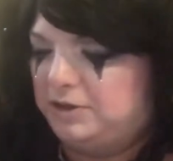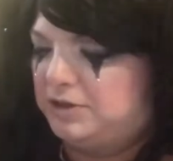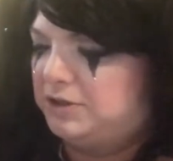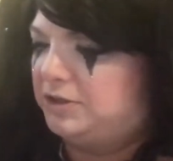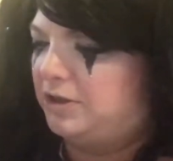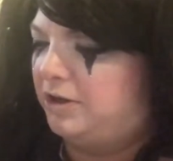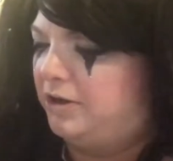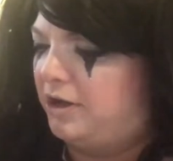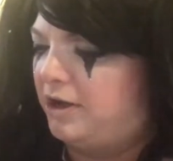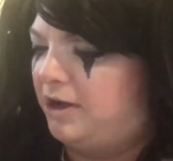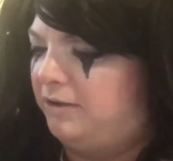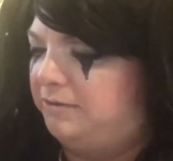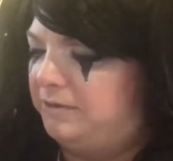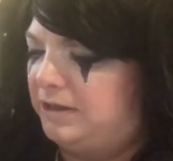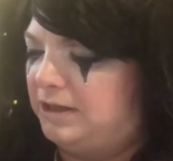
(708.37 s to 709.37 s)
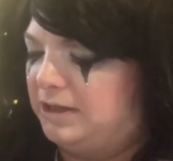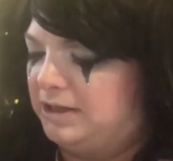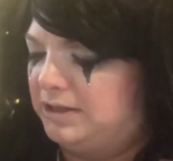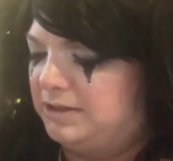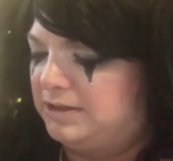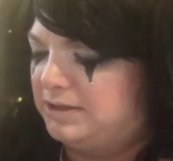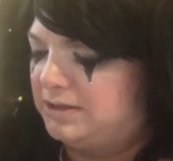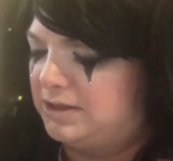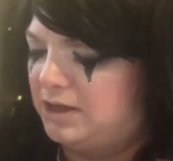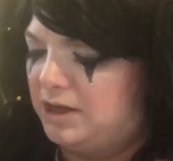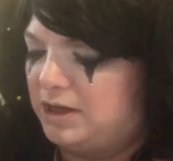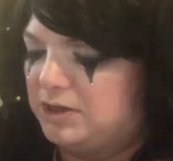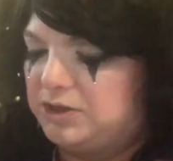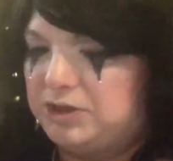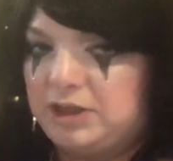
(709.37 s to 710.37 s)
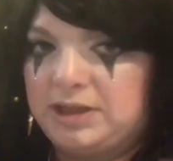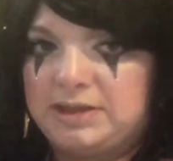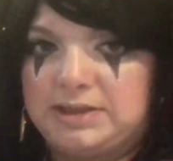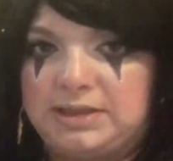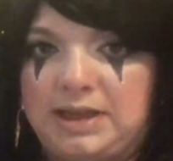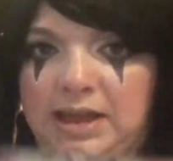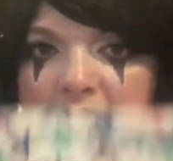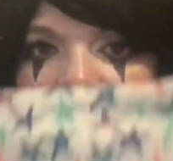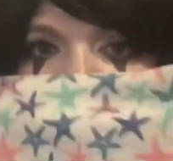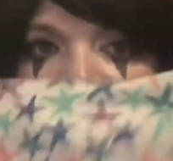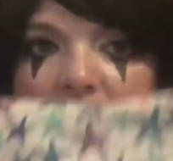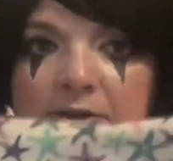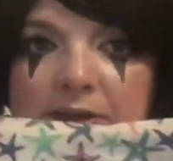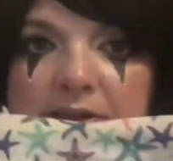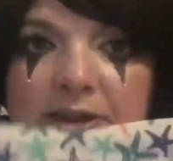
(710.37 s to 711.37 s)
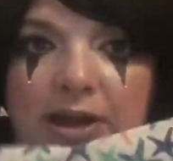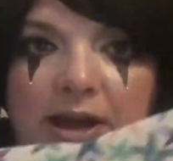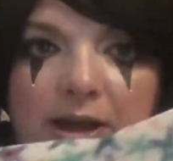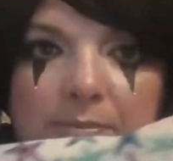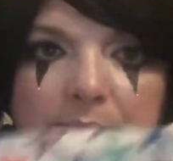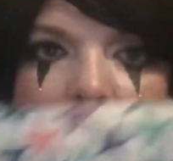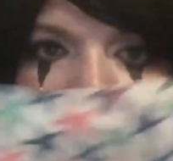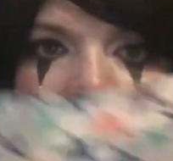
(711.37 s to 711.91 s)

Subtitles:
start off is just take the very top where